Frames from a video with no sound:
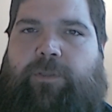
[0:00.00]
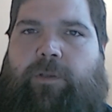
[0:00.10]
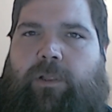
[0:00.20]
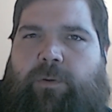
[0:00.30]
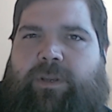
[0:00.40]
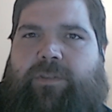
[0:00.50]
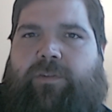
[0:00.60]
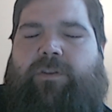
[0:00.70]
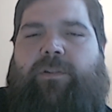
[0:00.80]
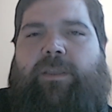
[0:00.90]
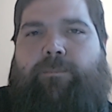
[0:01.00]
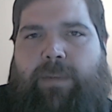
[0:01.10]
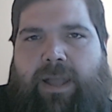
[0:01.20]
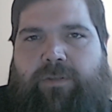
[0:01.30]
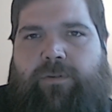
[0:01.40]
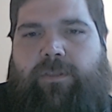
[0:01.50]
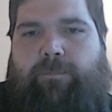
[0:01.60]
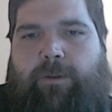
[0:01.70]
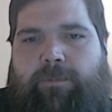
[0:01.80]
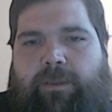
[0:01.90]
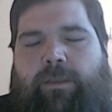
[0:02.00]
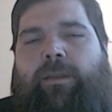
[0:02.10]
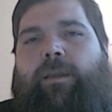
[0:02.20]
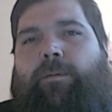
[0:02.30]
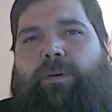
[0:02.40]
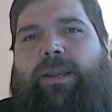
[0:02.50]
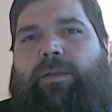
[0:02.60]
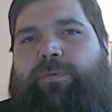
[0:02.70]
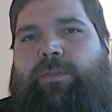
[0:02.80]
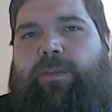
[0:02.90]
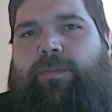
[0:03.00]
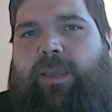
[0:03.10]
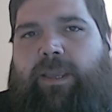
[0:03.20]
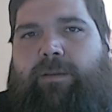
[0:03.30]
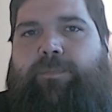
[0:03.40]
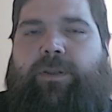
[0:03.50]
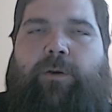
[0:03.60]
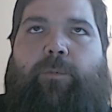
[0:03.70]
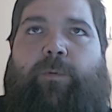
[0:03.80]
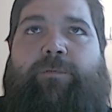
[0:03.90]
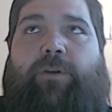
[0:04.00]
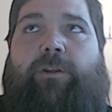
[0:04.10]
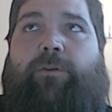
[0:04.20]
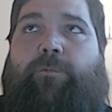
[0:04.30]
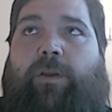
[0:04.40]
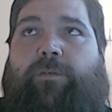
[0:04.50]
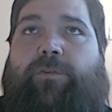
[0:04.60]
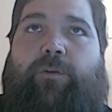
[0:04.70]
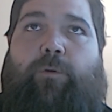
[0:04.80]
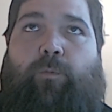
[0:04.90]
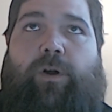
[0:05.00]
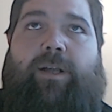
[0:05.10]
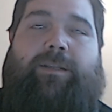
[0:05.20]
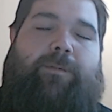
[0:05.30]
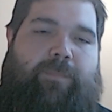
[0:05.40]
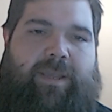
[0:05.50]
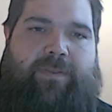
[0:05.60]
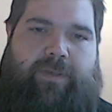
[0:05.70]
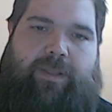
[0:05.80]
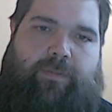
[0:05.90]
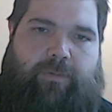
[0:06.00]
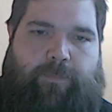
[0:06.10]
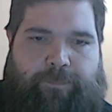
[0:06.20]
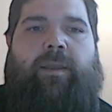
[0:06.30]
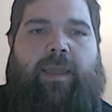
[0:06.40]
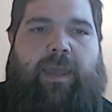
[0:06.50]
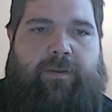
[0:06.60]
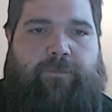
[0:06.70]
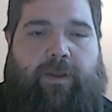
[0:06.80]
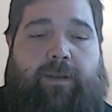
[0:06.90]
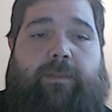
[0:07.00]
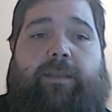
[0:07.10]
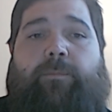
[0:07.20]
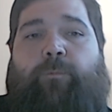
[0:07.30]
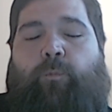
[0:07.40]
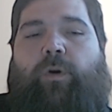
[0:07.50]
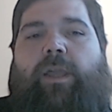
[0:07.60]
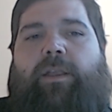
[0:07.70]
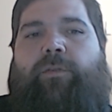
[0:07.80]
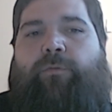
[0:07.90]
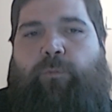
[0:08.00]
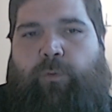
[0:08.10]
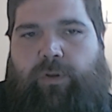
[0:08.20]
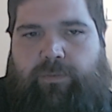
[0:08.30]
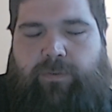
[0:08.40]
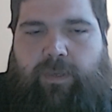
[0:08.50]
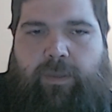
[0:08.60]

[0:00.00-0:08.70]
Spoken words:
the glow necessarily matches the Mummy, but I think that they, if they're going to do it for every single one, it makes sense. And finally, what is the royalty?